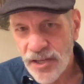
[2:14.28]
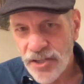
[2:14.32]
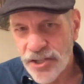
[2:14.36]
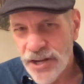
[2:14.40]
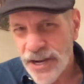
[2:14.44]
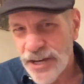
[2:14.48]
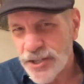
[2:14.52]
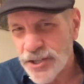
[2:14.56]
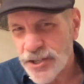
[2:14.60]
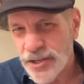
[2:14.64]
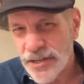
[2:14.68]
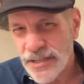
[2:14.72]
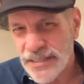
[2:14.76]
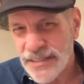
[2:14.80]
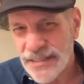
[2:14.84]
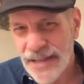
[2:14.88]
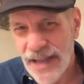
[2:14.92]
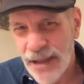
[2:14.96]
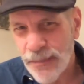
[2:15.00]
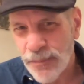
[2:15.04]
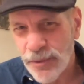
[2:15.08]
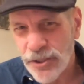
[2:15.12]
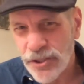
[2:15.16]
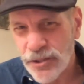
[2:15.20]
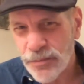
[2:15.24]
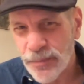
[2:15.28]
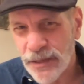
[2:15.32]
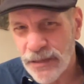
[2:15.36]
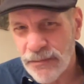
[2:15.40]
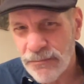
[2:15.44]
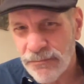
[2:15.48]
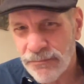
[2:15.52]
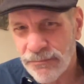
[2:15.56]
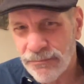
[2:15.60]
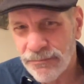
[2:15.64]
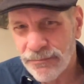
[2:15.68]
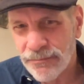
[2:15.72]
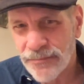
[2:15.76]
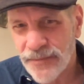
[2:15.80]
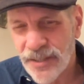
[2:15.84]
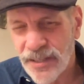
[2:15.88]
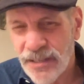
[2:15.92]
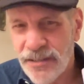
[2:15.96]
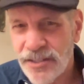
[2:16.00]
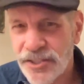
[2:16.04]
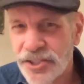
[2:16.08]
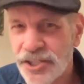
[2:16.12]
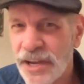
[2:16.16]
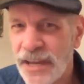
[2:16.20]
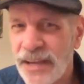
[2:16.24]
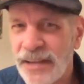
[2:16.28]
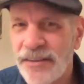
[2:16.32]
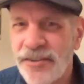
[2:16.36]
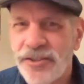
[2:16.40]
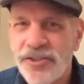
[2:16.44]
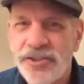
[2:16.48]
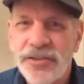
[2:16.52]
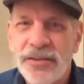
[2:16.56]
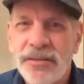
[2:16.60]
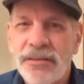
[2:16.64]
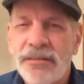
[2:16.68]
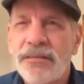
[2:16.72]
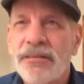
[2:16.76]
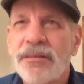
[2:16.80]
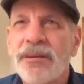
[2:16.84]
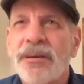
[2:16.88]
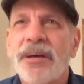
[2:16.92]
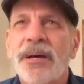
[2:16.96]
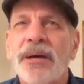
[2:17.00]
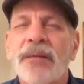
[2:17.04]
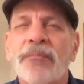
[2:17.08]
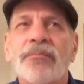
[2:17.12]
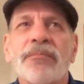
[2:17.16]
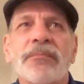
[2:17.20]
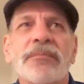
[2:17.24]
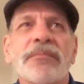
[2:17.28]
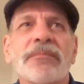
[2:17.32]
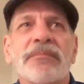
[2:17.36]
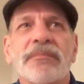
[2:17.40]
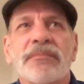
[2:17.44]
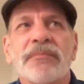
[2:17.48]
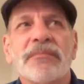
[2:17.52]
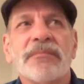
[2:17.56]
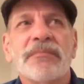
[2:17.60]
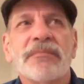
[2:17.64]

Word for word: Change in establishment and change in um,